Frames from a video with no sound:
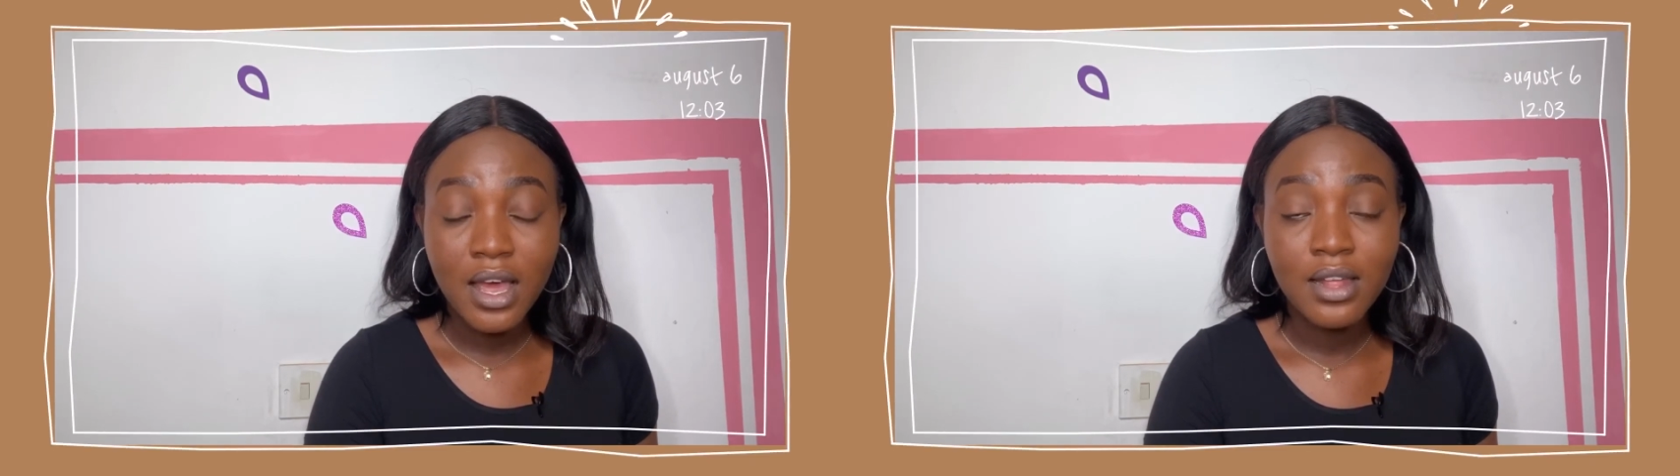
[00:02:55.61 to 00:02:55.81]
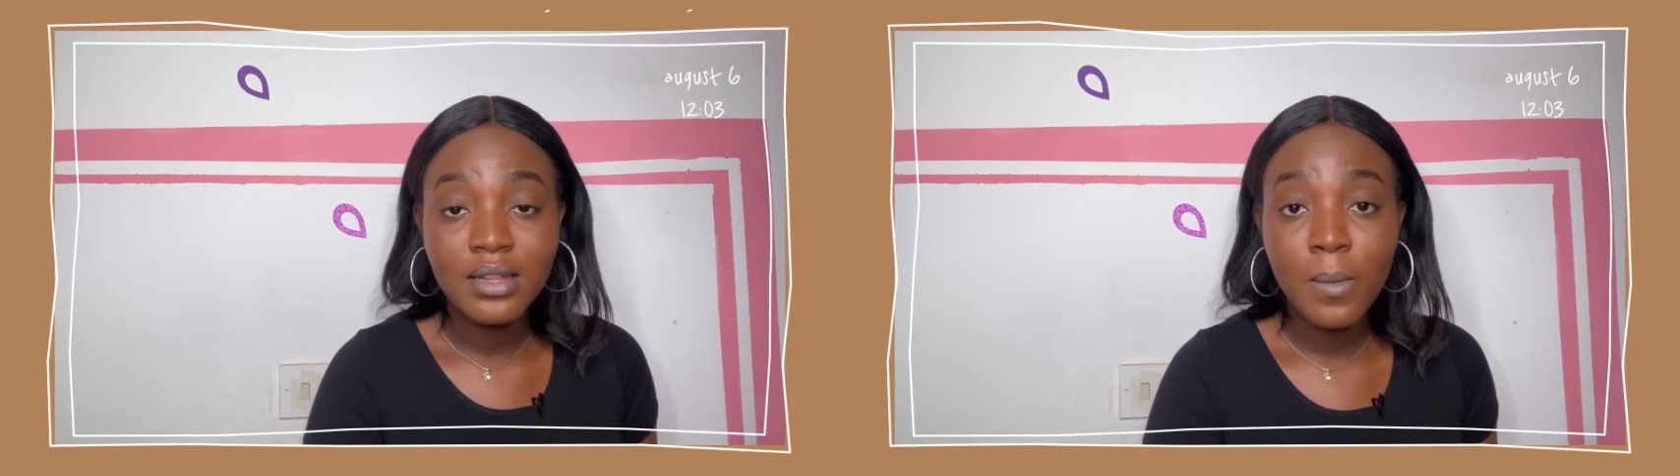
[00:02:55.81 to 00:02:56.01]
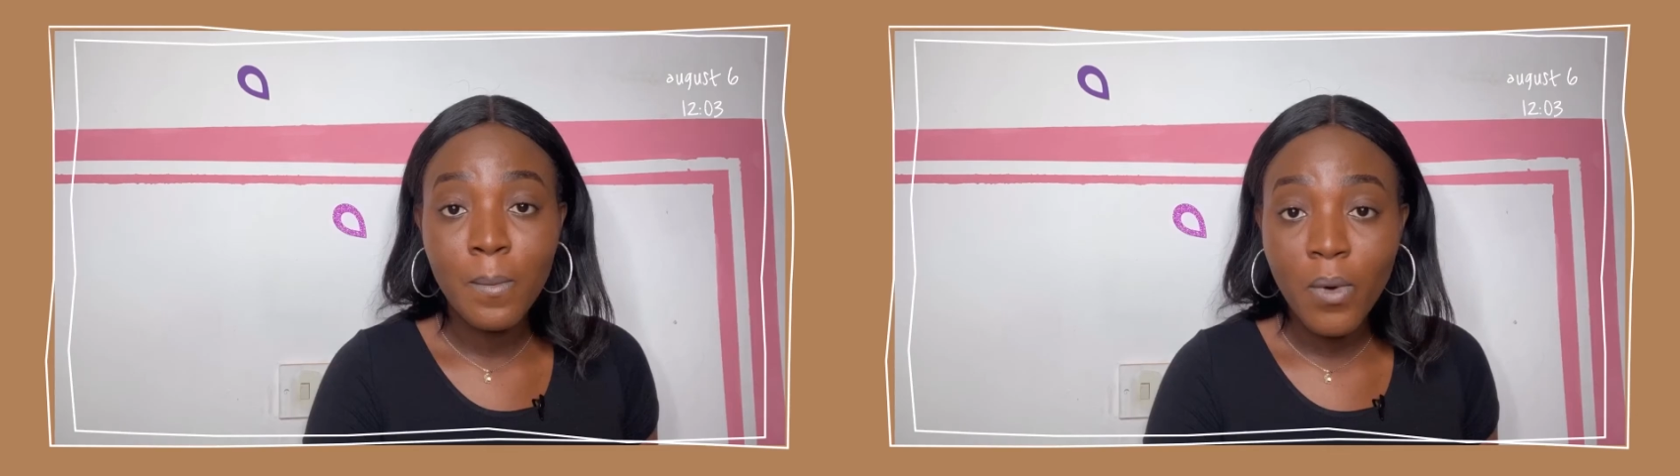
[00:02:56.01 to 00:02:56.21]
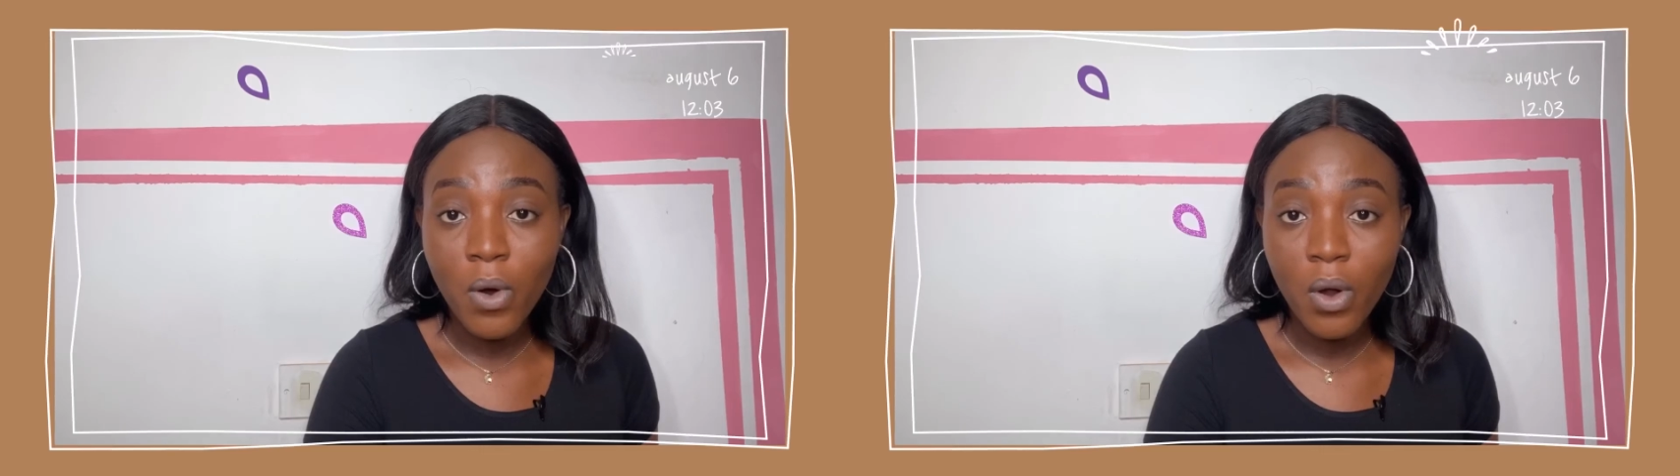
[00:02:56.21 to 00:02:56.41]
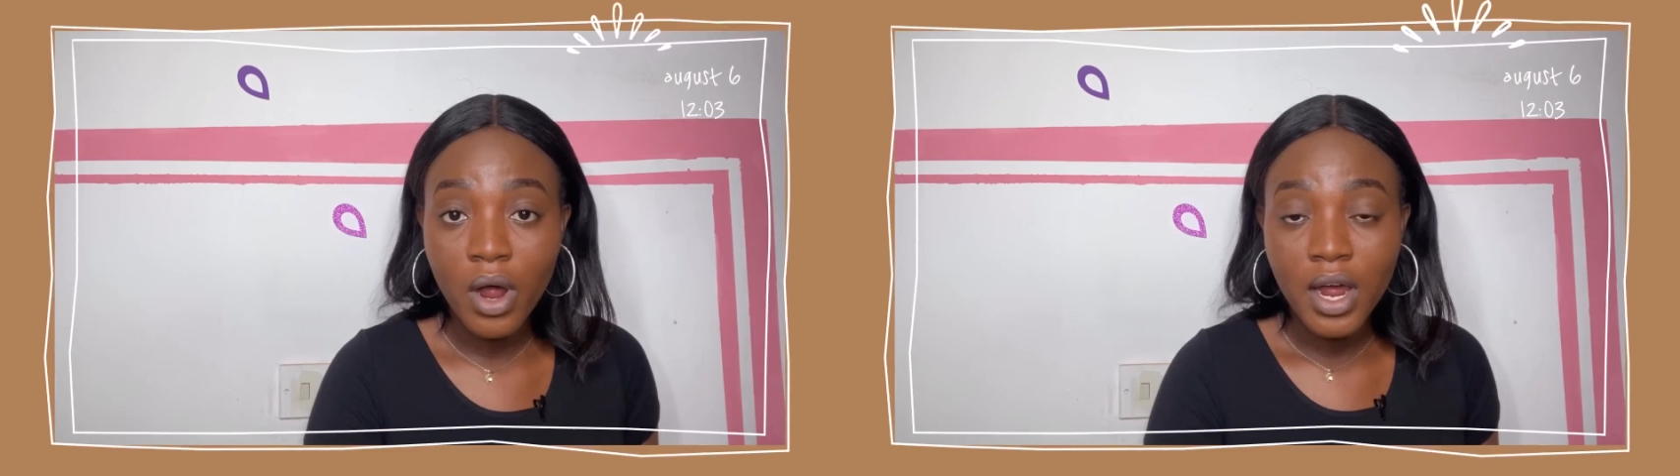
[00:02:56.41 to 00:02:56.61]
the
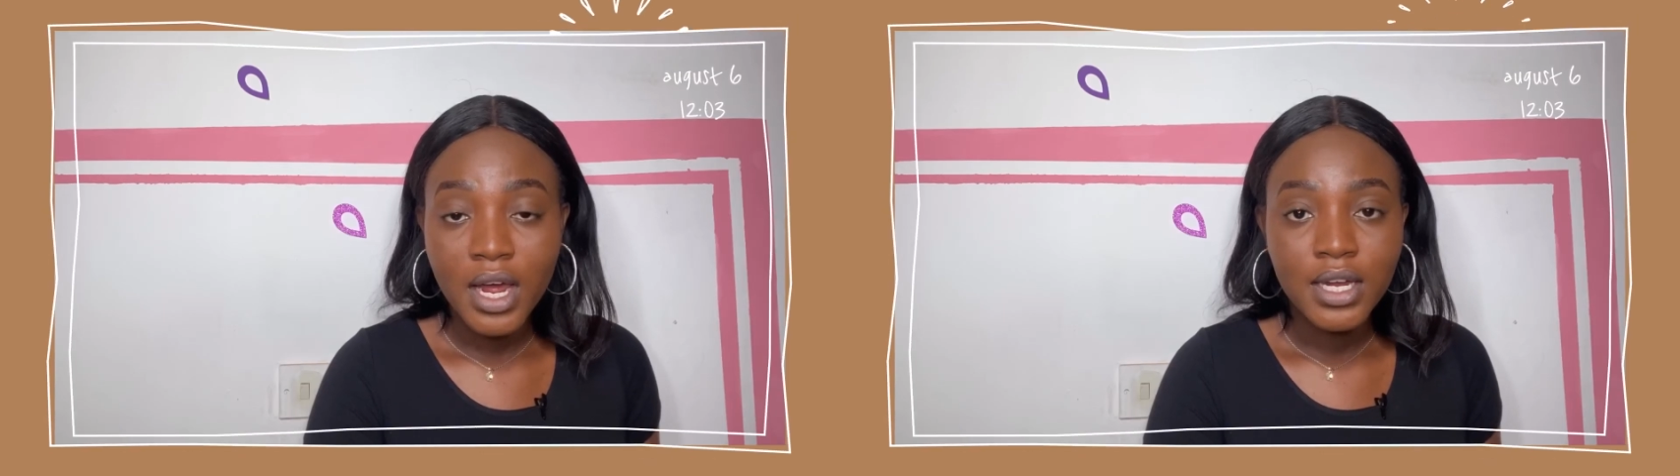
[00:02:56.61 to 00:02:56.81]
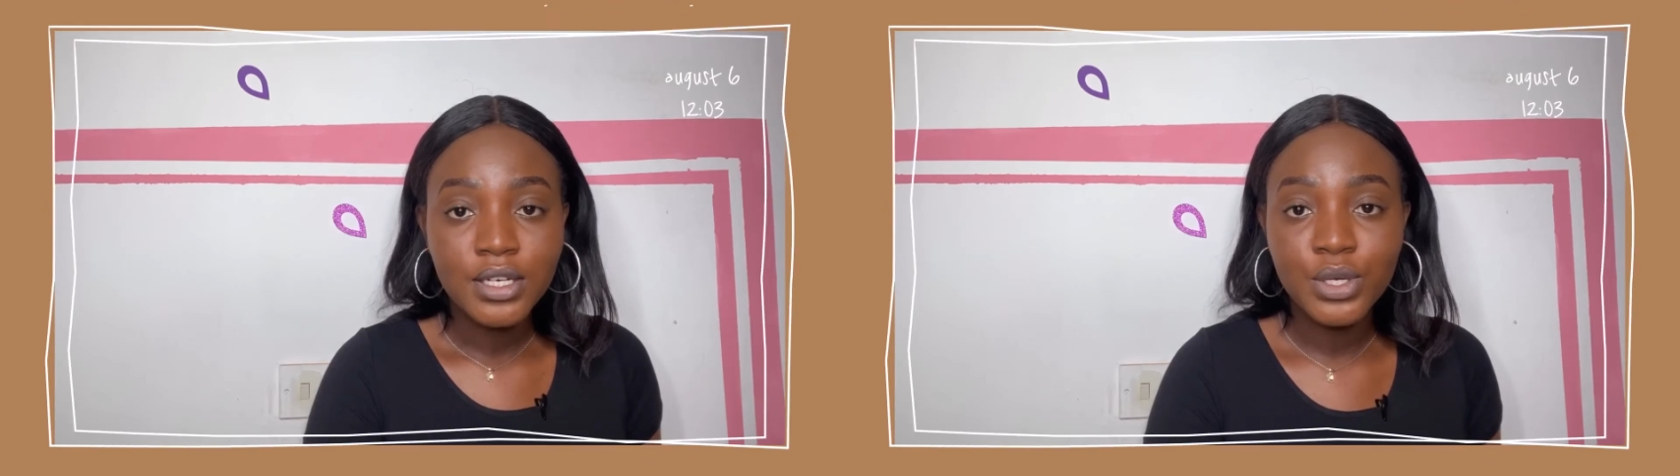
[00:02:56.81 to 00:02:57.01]
more the